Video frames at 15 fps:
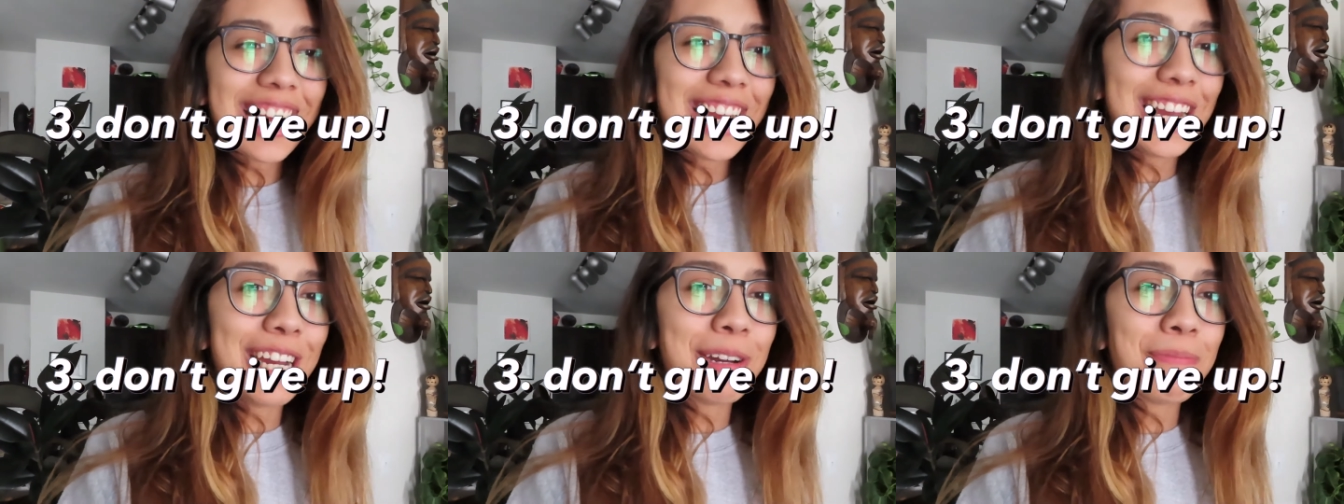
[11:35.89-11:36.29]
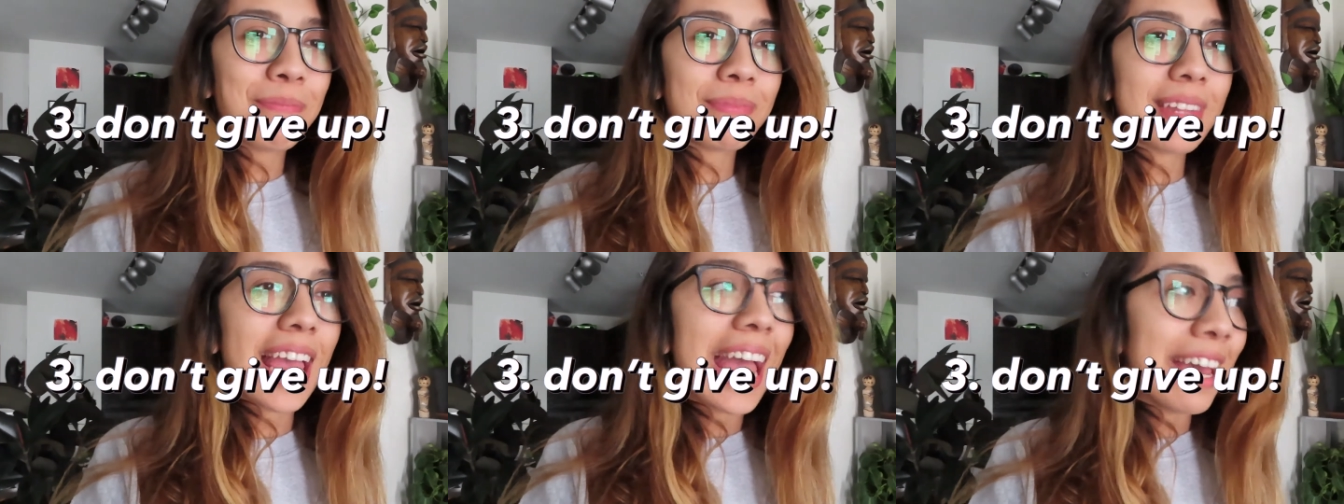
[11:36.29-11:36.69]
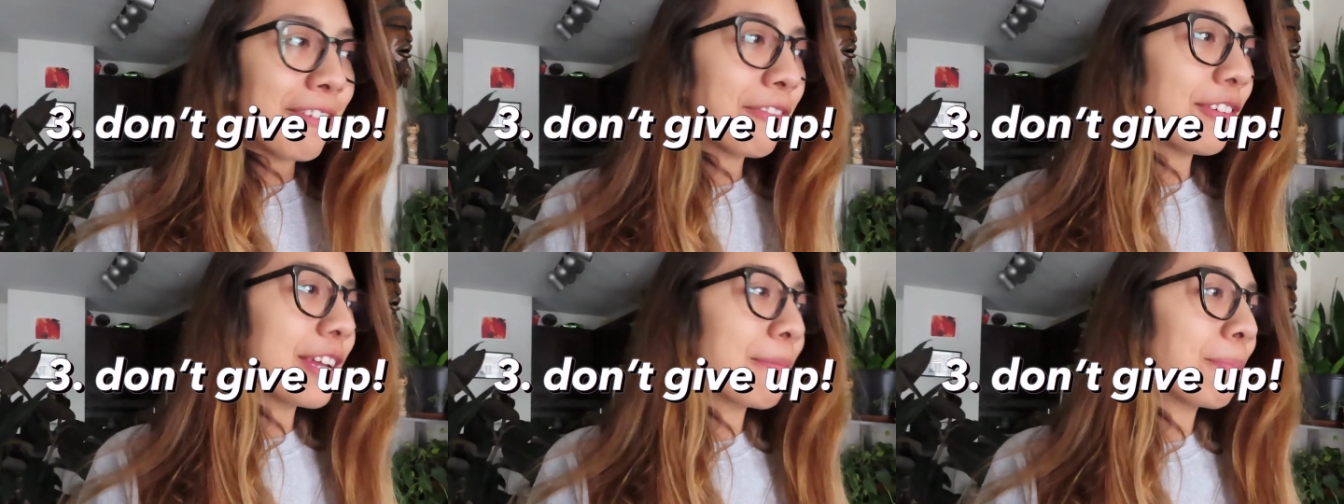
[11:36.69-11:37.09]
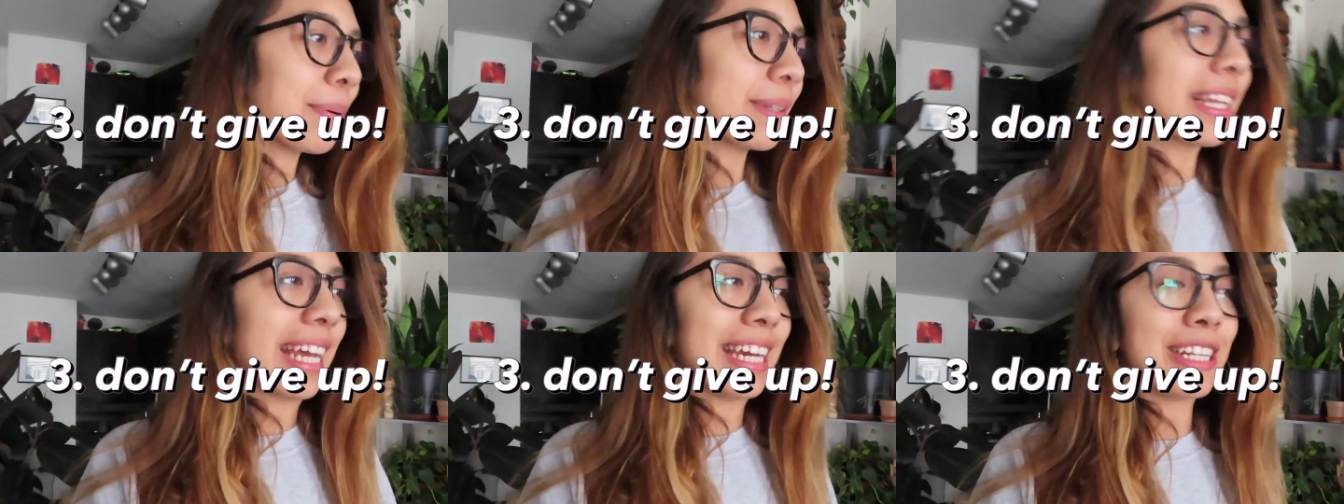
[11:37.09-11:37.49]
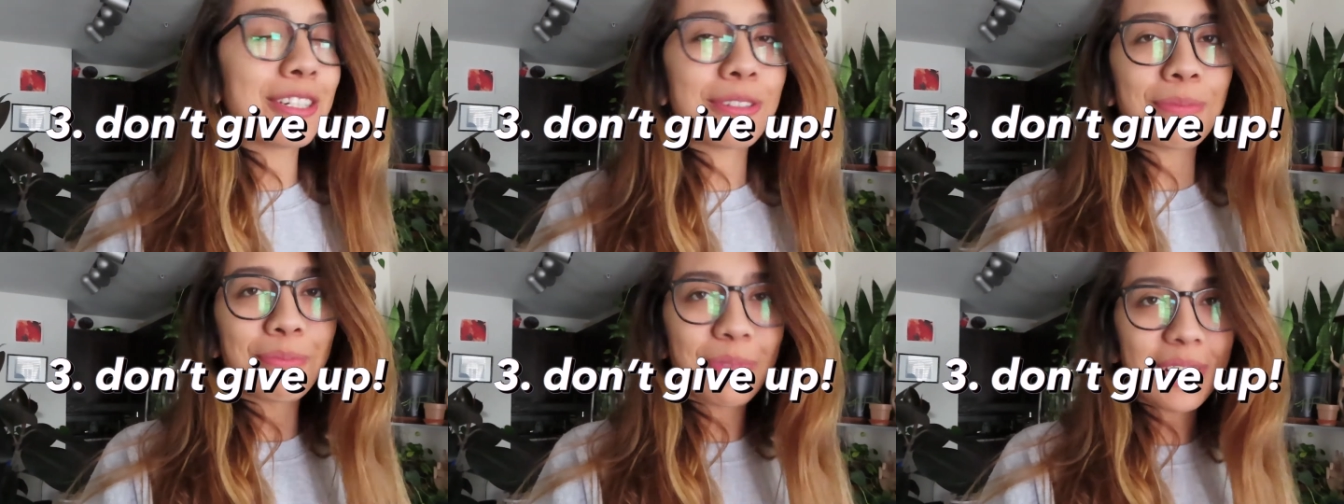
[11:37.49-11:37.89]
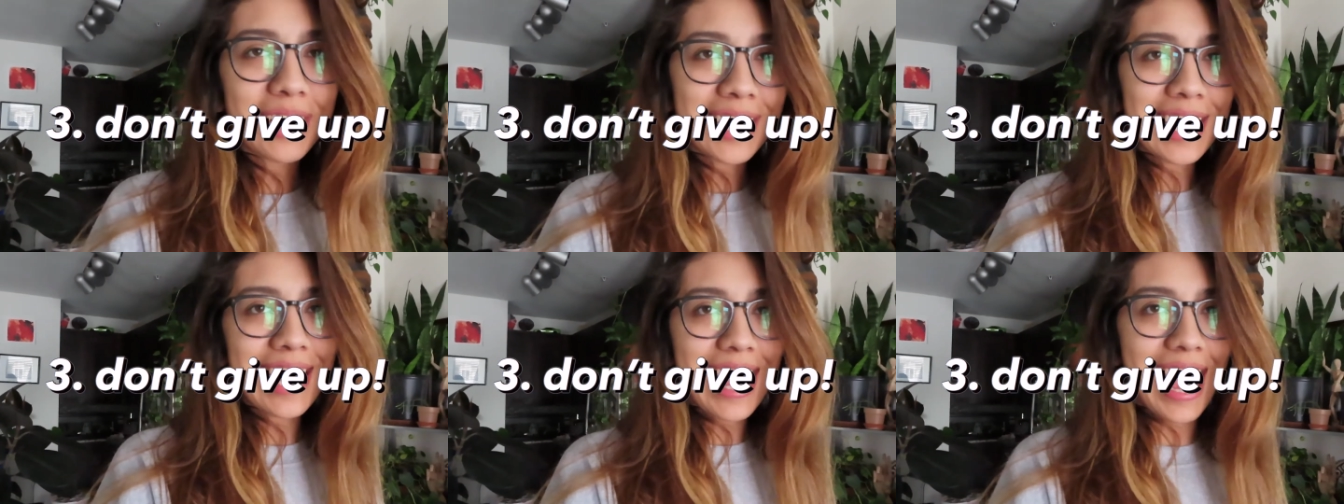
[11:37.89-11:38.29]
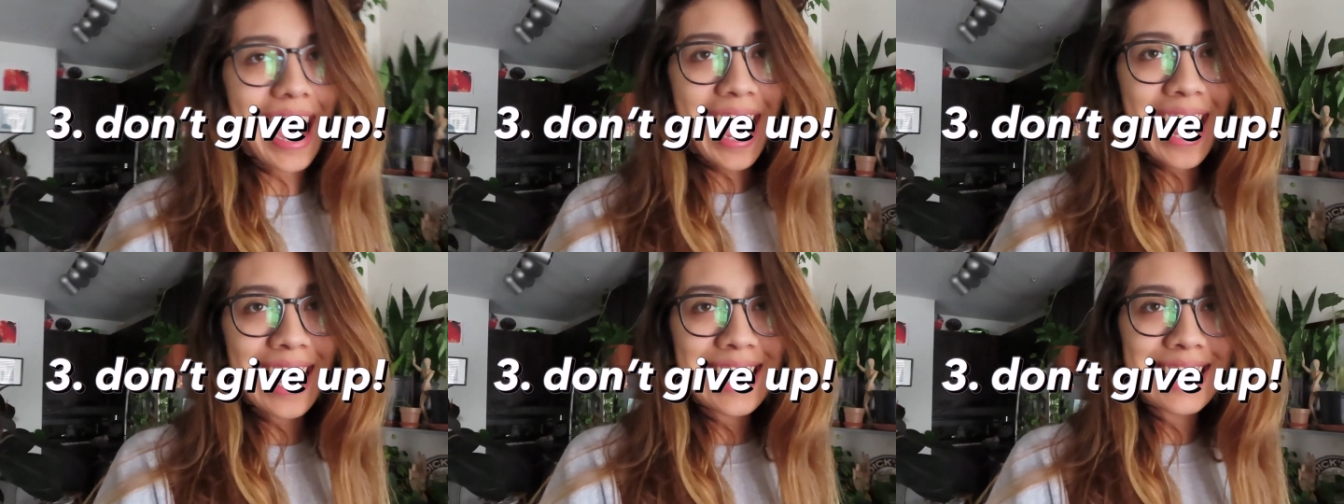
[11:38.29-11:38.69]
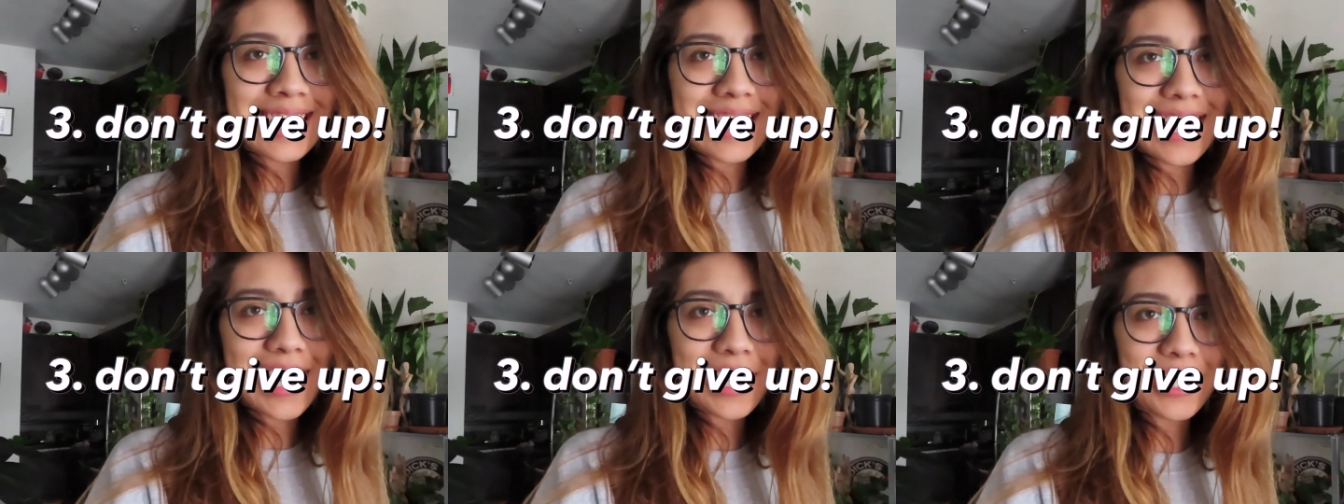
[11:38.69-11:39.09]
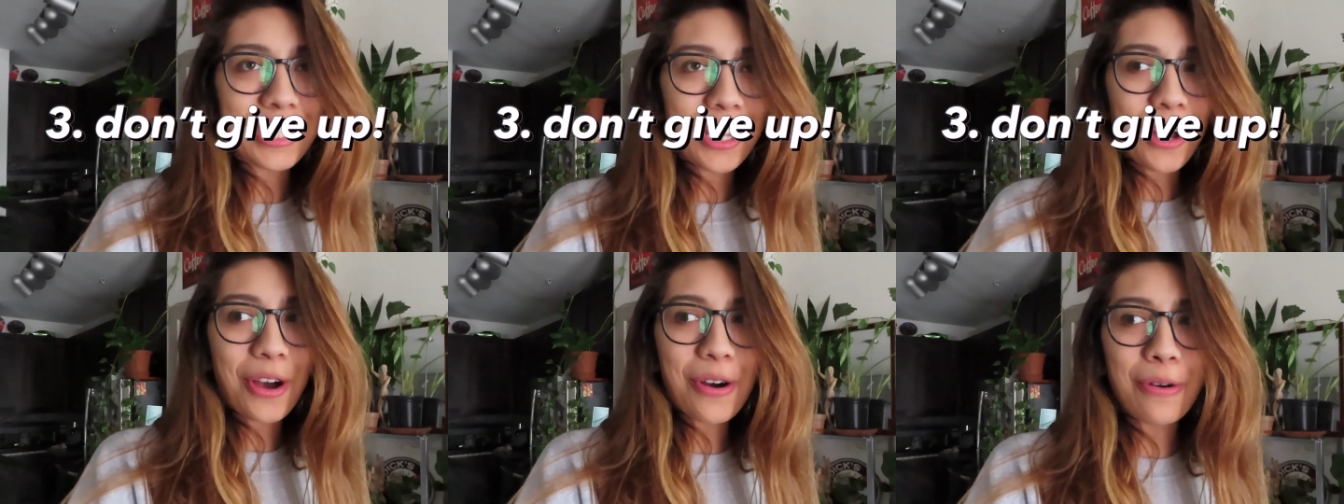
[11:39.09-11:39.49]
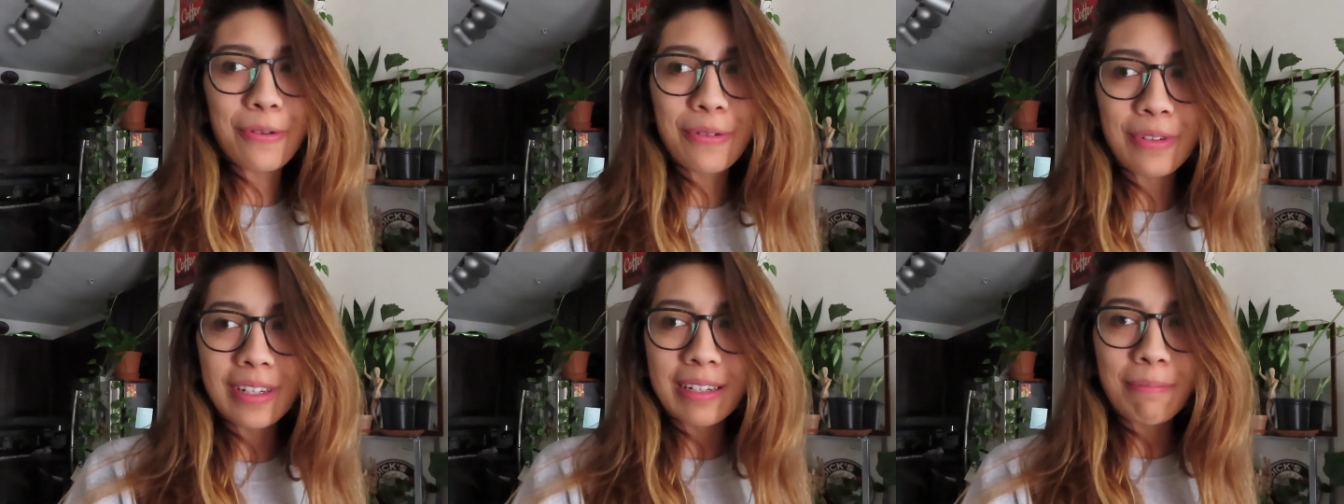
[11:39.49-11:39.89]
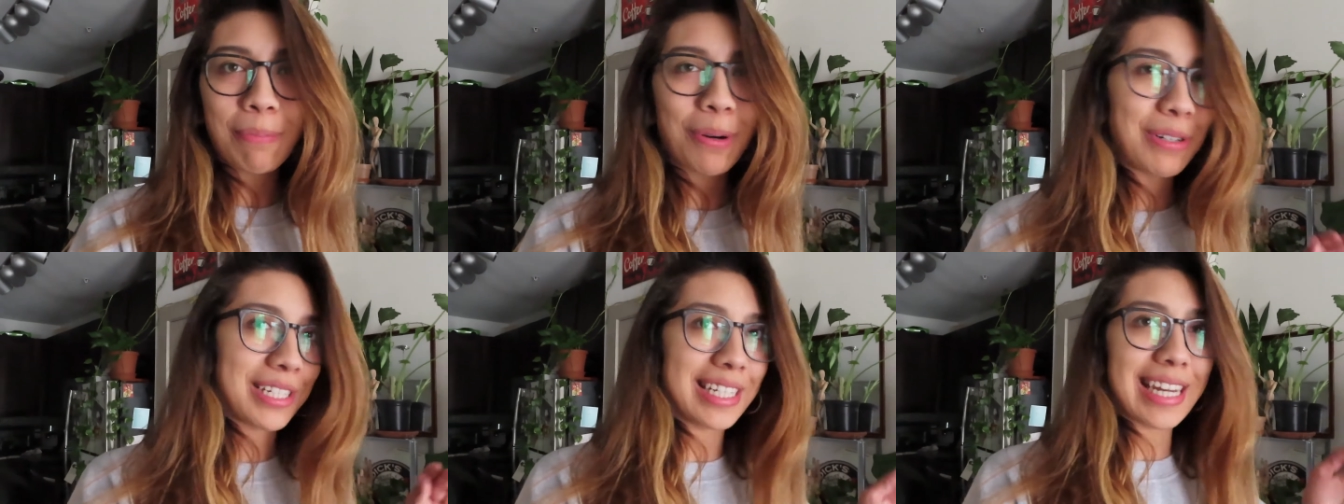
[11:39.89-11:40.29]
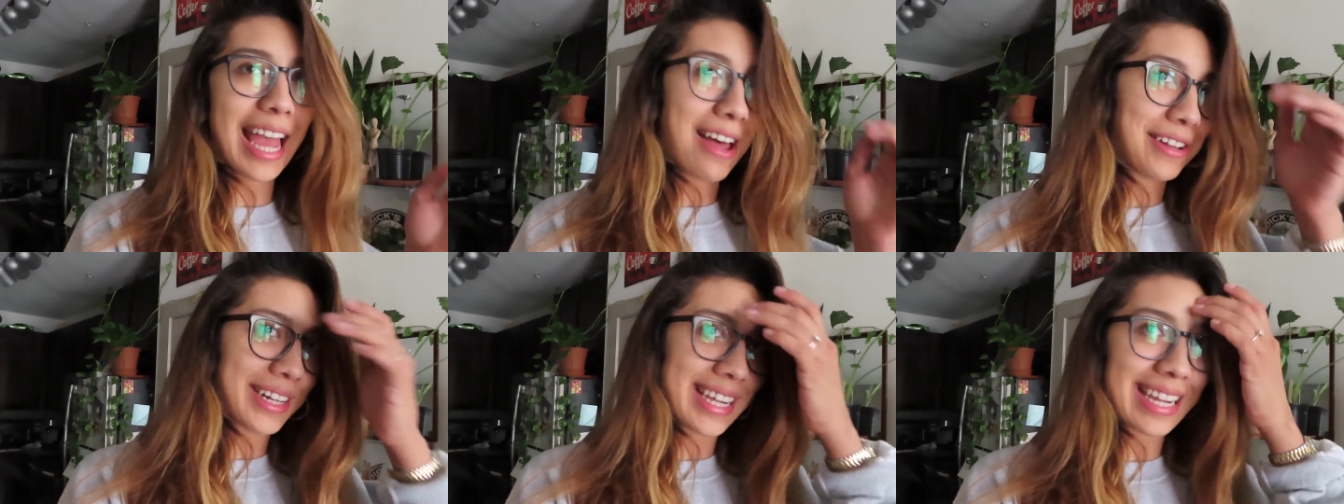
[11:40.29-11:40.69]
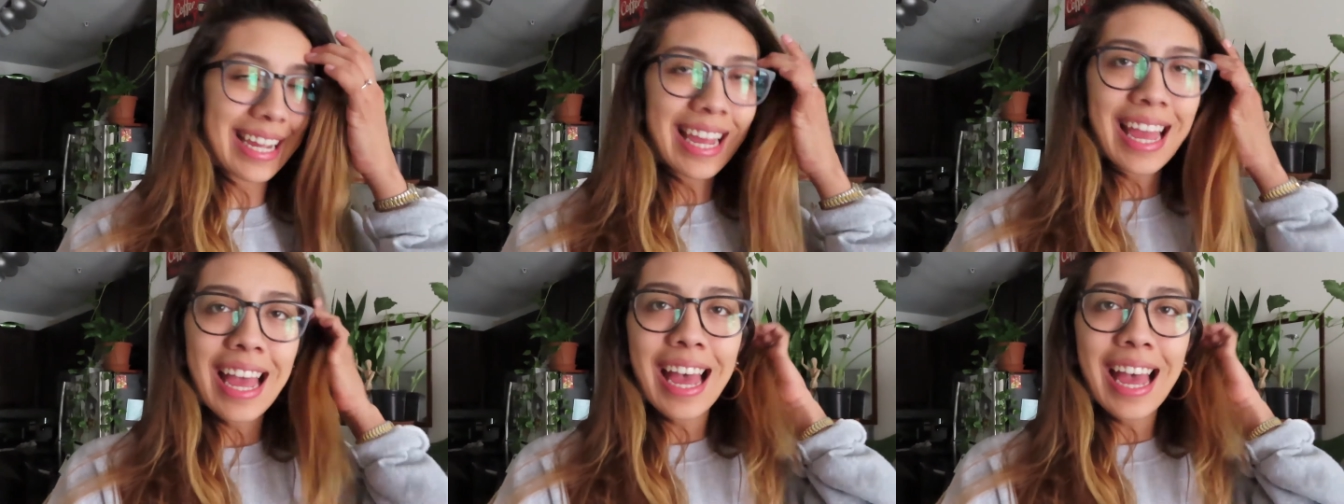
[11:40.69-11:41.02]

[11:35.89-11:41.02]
Every plant really has its own personality.